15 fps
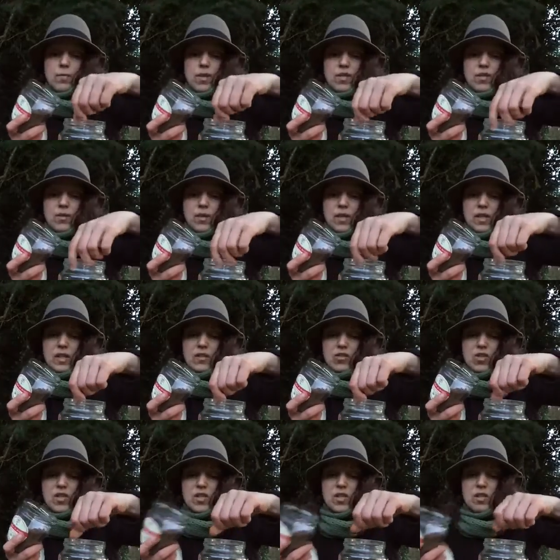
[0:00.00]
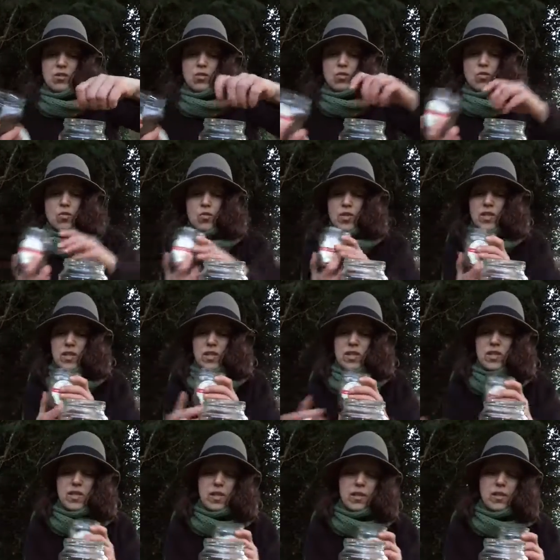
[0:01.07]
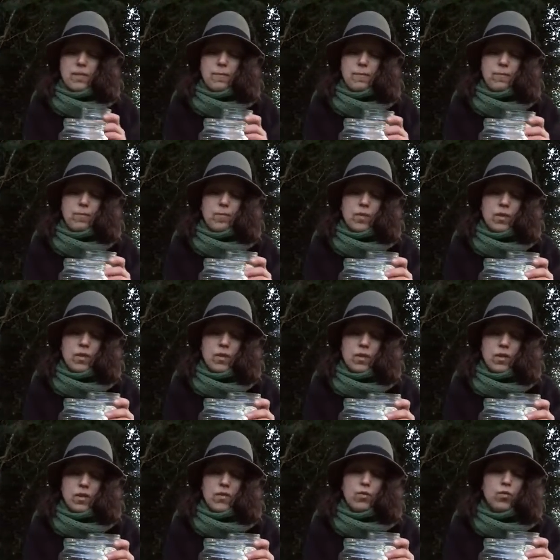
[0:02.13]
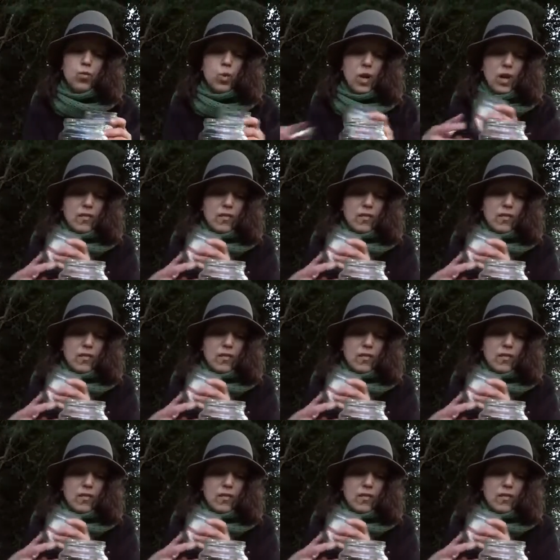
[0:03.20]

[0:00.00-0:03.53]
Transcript: It's quite interesting to use these wood